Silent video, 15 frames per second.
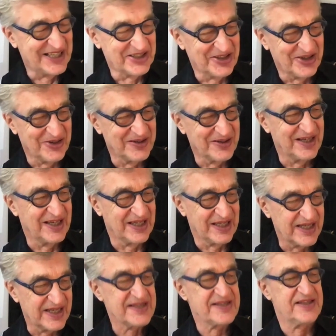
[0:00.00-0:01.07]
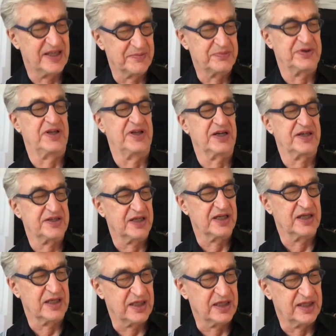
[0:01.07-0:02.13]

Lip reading: No, it is in production.